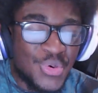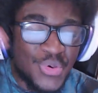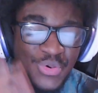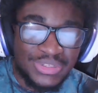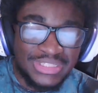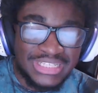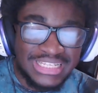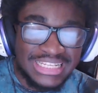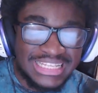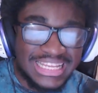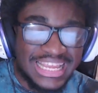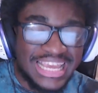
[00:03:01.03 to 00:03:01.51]

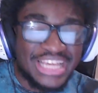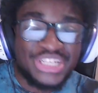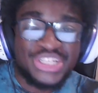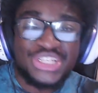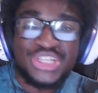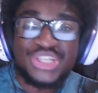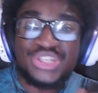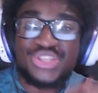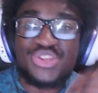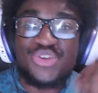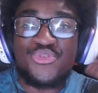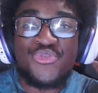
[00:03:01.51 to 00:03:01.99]

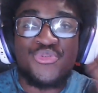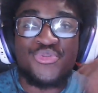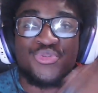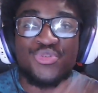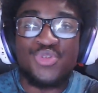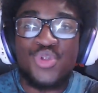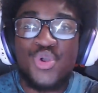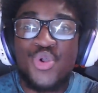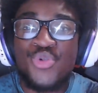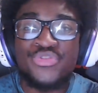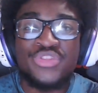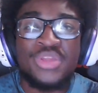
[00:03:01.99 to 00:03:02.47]
coordination, the
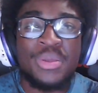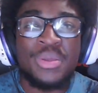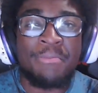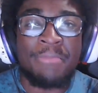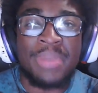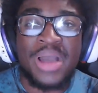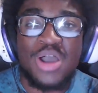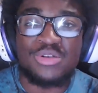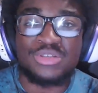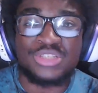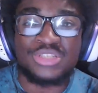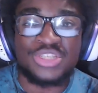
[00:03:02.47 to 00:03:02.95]
flow of the
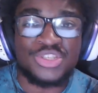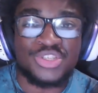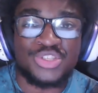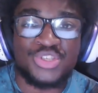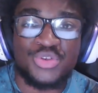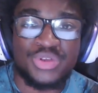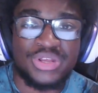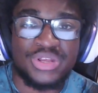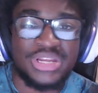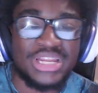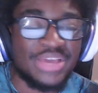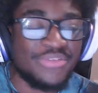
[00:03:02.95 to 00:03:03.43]
battles in
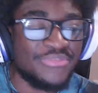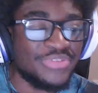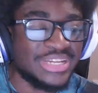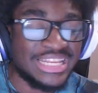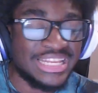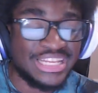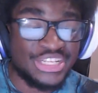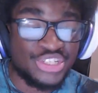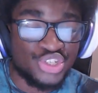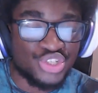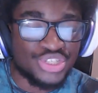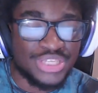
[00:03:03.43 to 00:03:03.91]
Solo
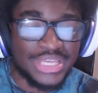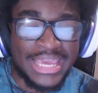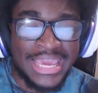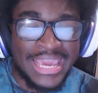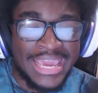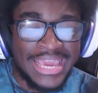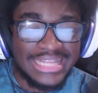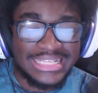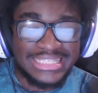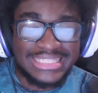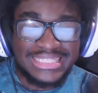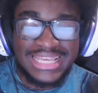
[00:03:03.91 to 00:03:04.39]
Leveling, it just
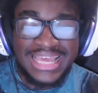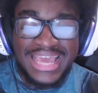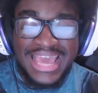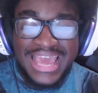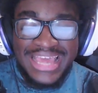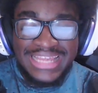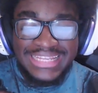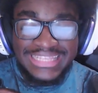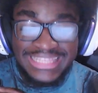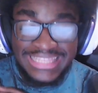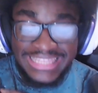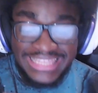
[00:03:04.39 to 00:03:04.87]
hits
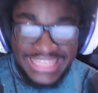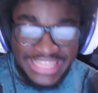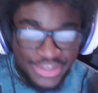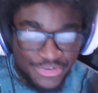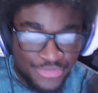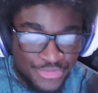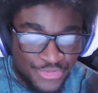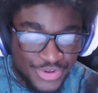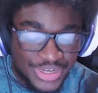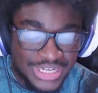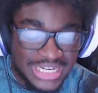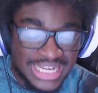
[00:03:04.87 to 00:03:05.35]

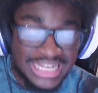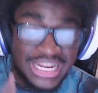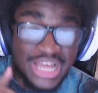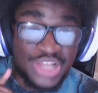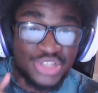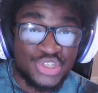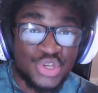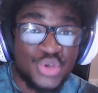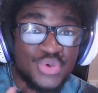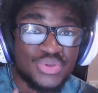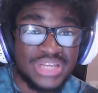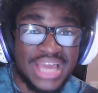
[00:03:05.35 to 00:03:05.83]
different. And
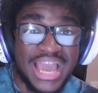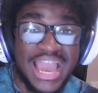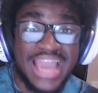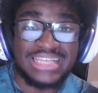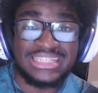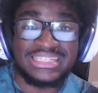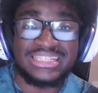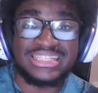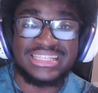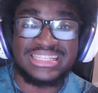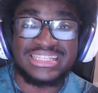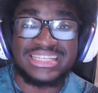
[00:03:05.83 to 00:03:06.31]
I told
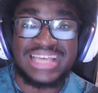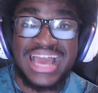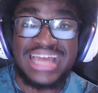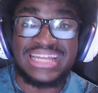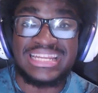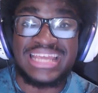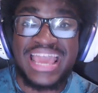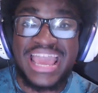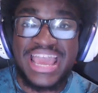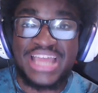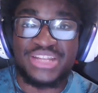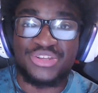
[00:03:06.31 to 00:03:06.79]
IceyAyyz this
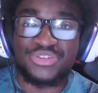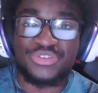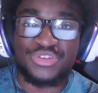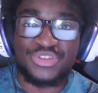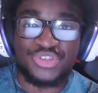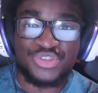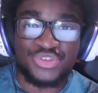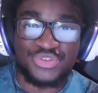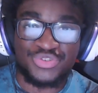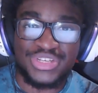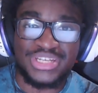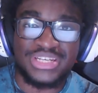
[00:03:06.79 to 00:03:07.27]
at the end of
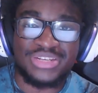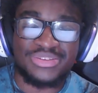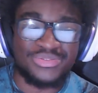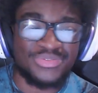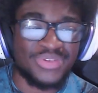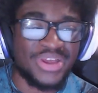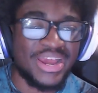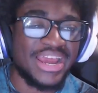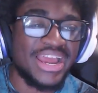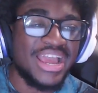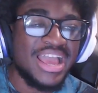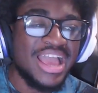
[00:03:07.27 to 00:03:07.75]
the
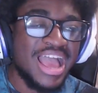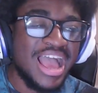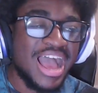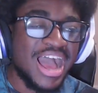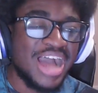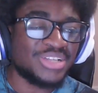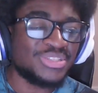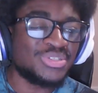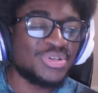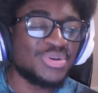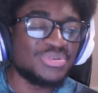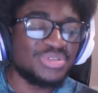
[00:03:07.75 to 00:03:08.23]
screening, right?
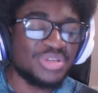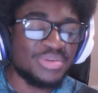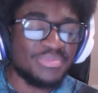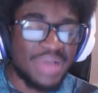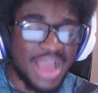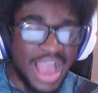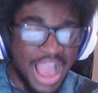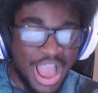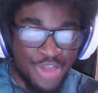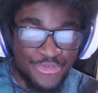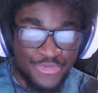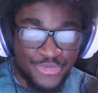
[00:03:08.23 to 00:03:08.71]
I told
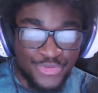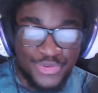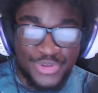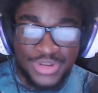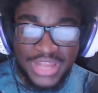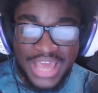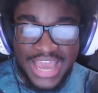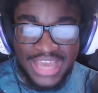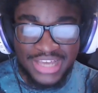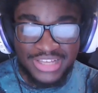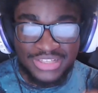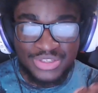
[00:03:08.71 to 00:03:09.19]
him I
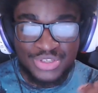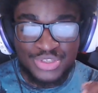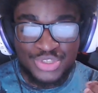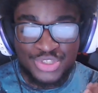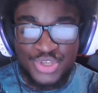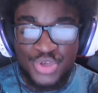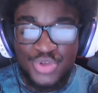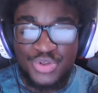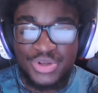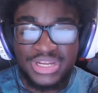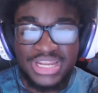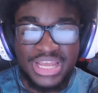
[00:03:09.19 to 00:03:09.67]
feel like the
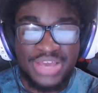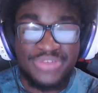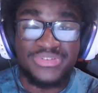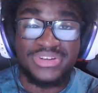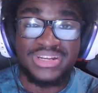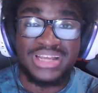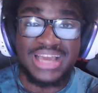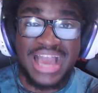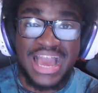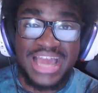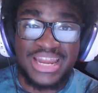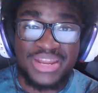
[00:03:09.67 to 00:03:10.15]
Solo
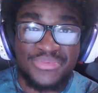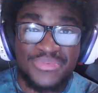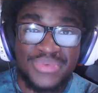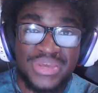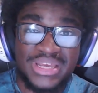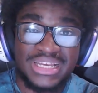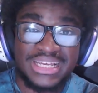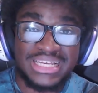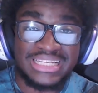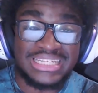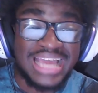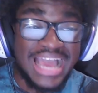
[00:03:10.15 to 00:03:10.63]
Leveling
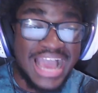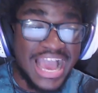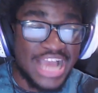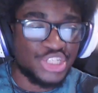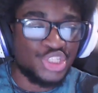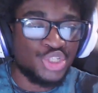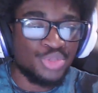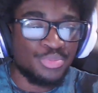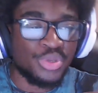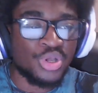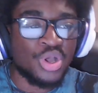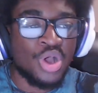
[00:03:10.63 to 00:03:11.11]
anime can
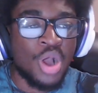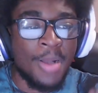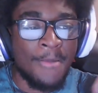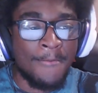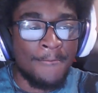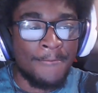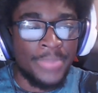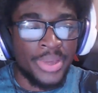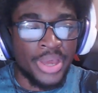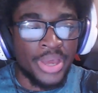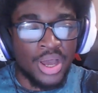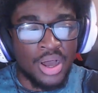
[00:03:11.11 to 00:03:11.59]
actually
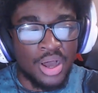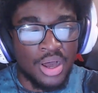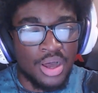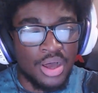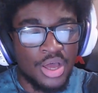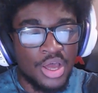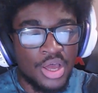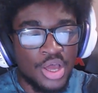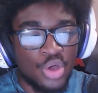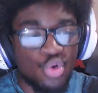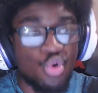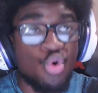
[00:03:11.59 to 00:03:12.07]
become
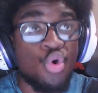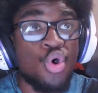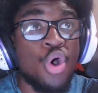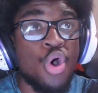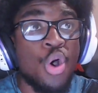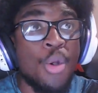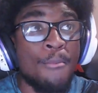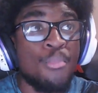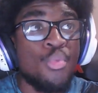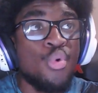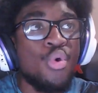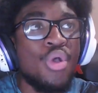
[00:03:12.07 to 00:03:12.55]
better,
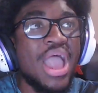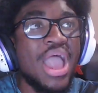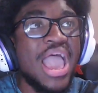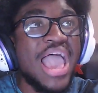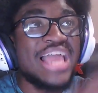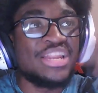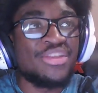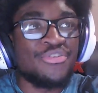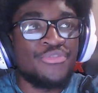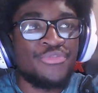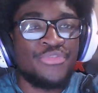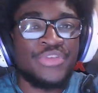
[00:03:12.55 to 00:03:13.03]
or a more
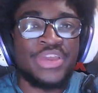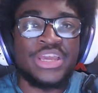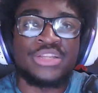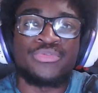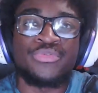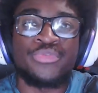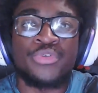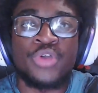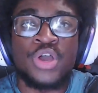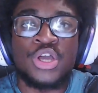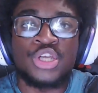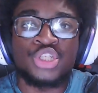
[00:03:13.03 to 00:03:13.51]

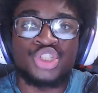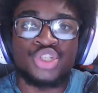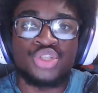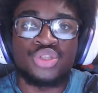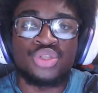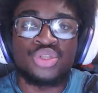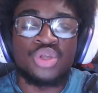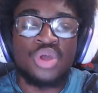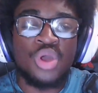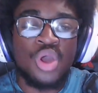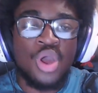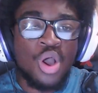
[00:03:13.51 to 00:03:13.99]
elevated
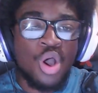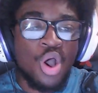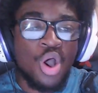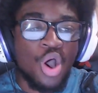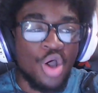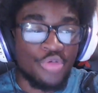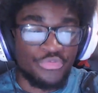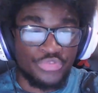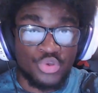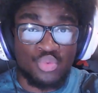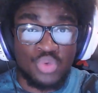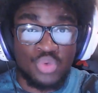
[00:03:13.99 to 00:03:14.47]
version
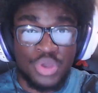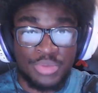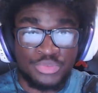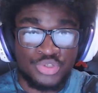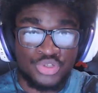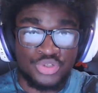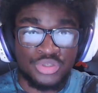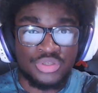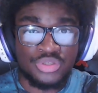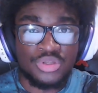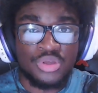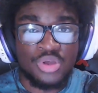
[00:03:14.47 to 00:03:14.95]
of the
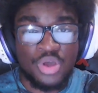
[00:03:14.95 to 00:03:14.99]
webtoon.